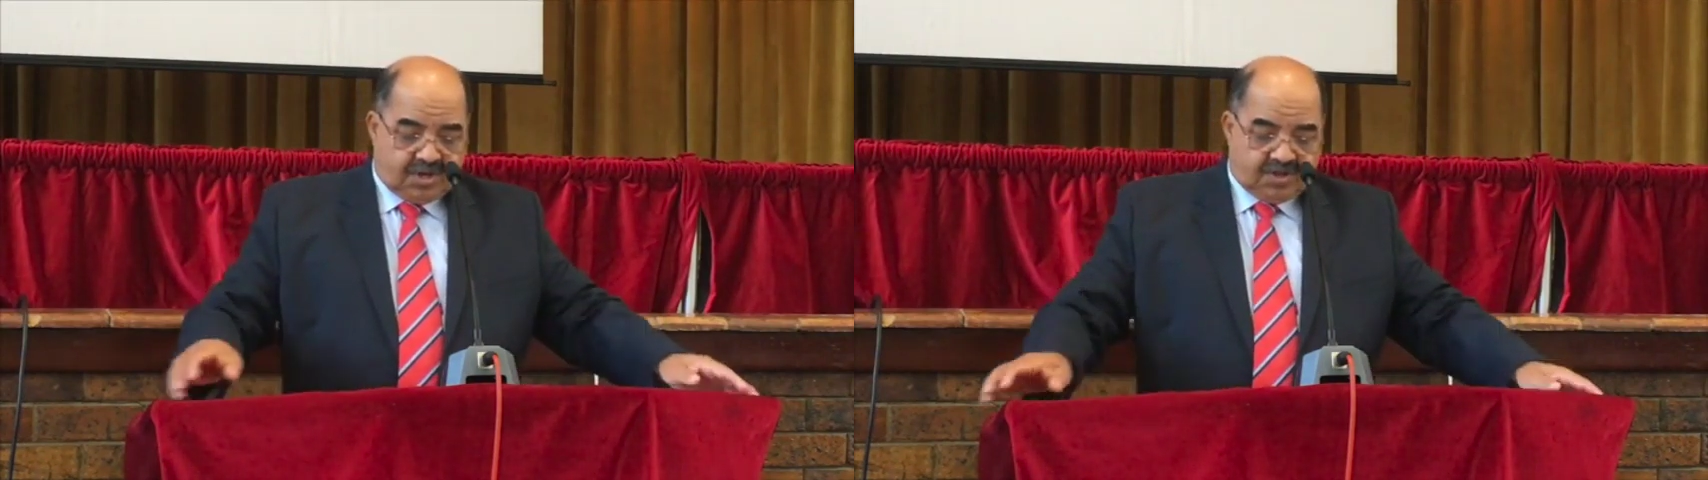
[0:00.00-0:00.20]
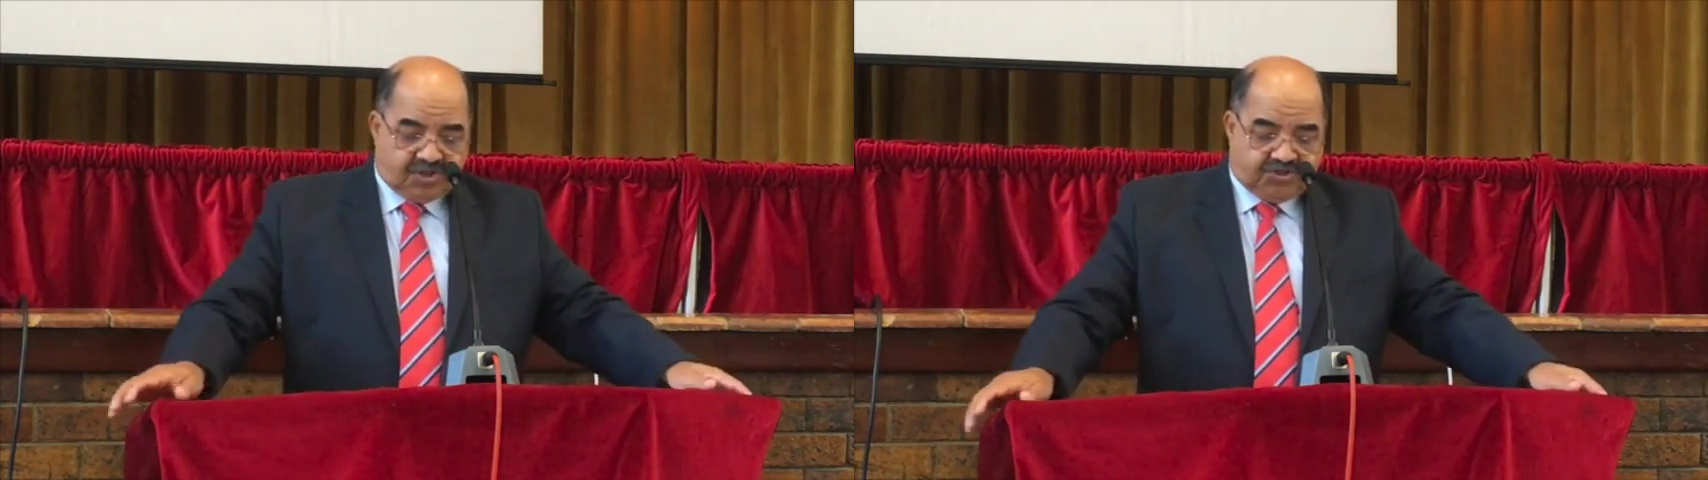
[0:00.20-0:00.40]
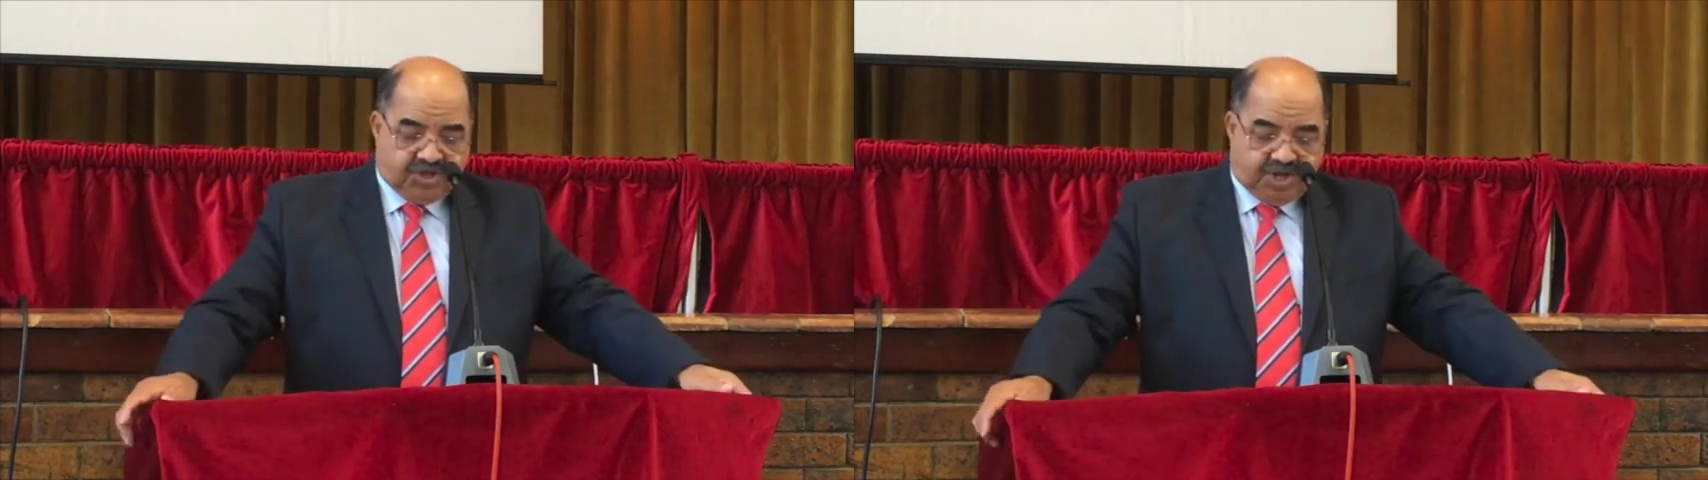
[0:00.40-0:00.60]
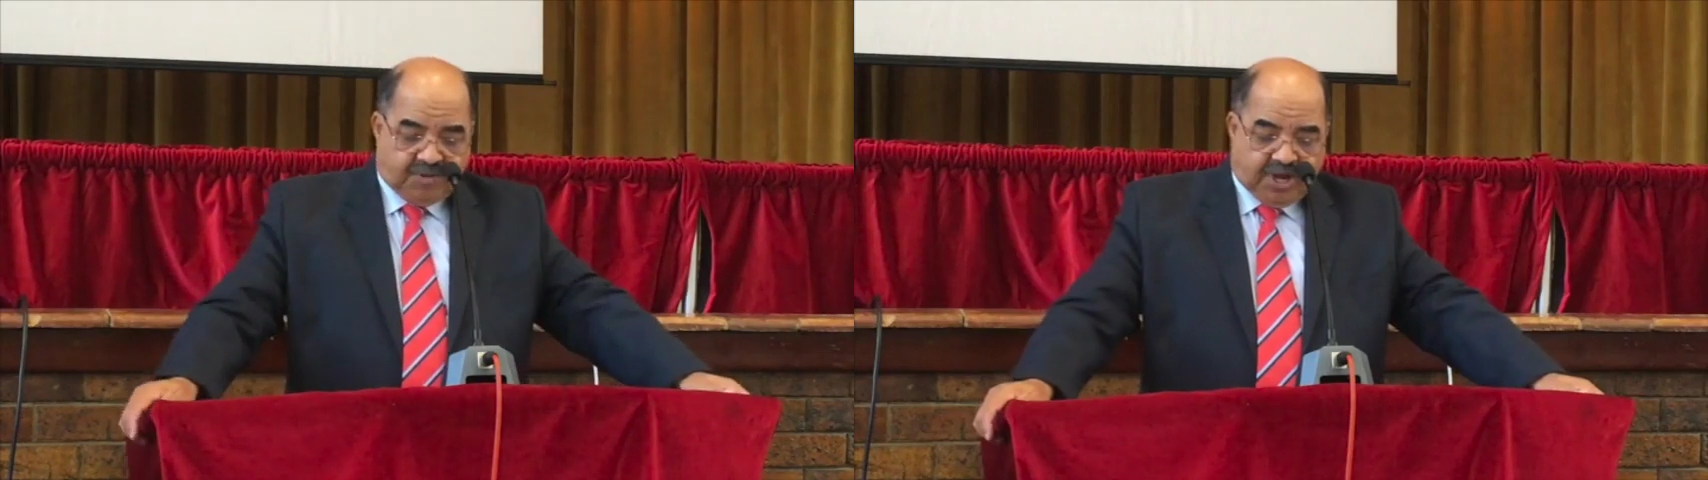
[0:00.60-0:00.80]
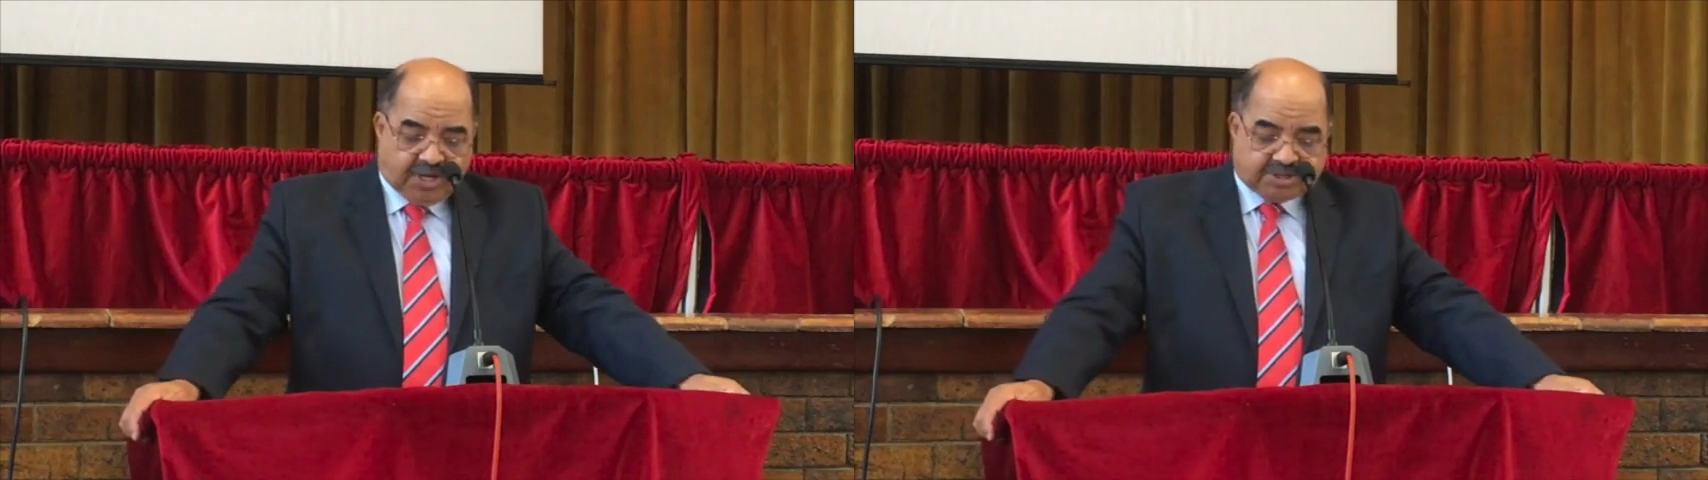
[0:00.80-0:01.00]
The
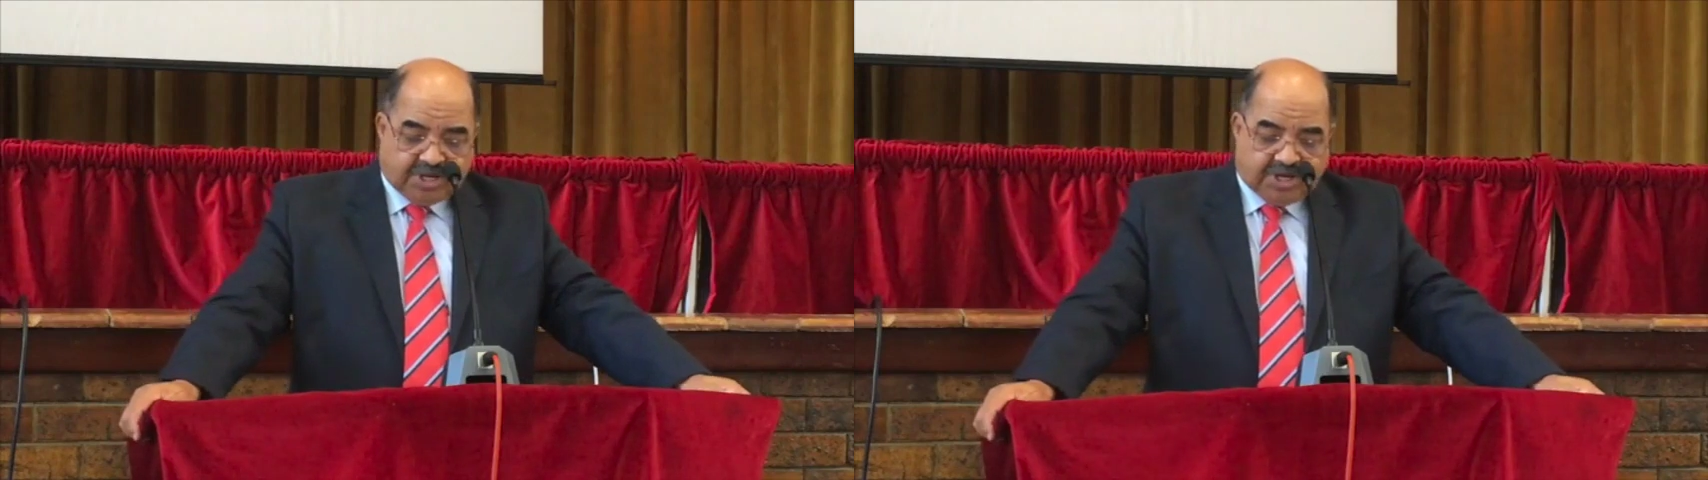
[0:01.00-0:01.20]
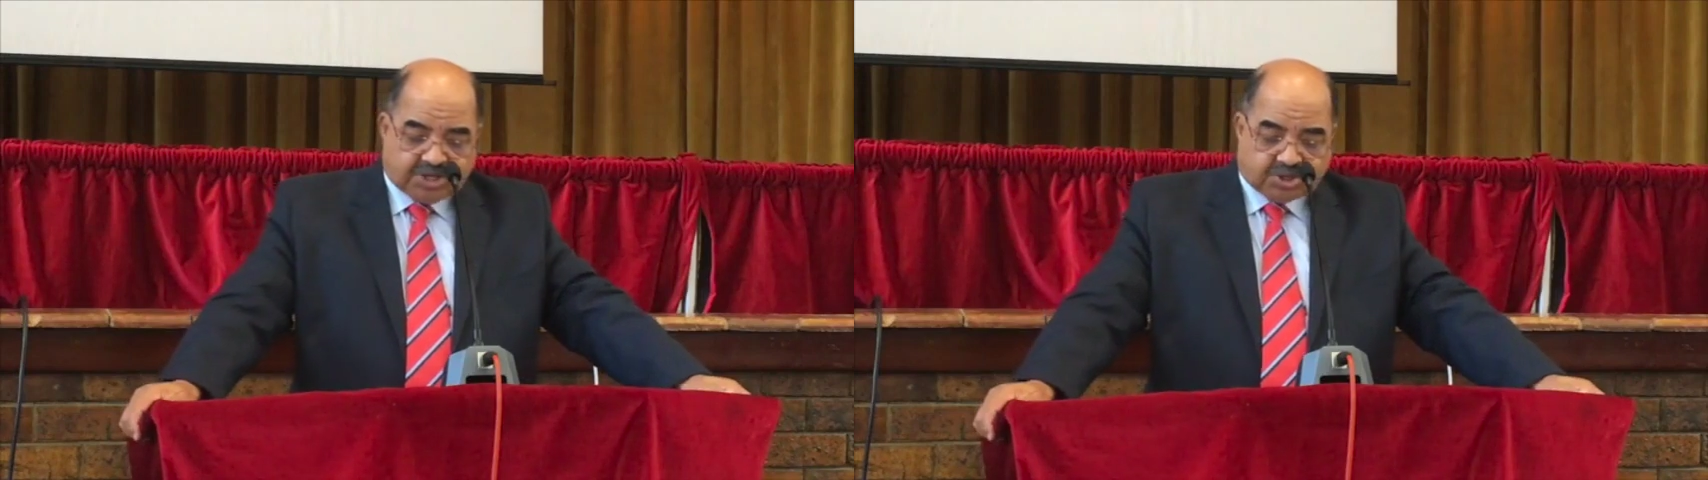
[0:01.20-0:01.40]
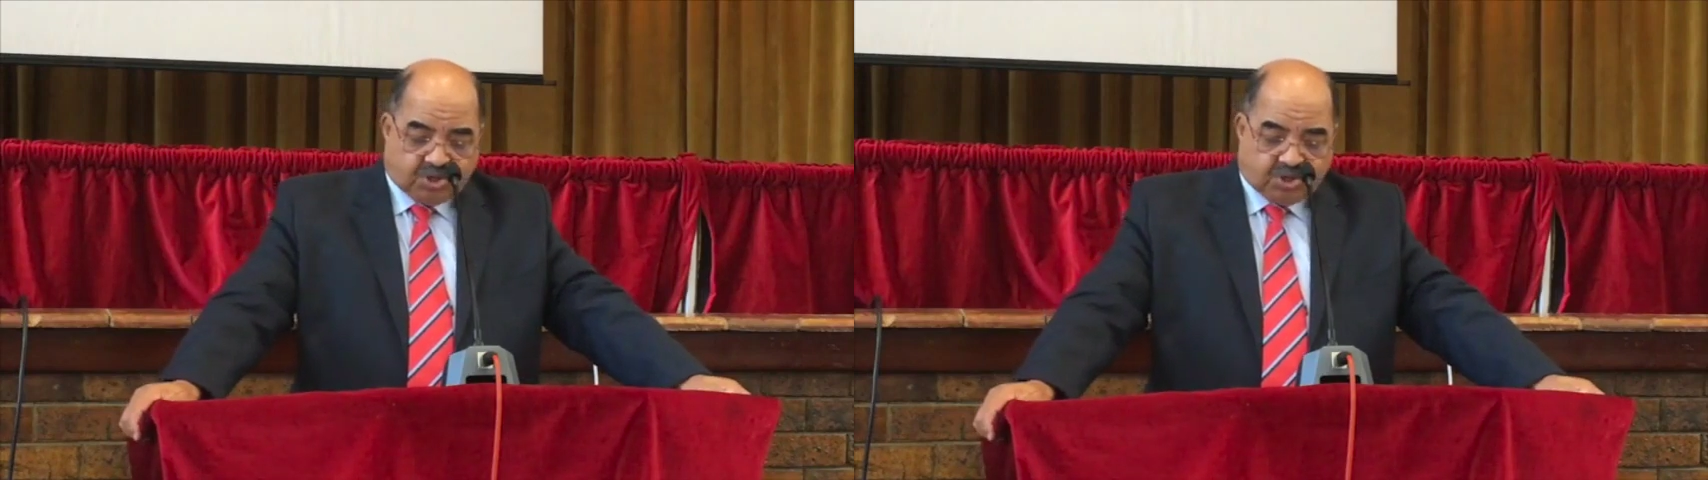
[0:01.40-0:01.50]
theme exile is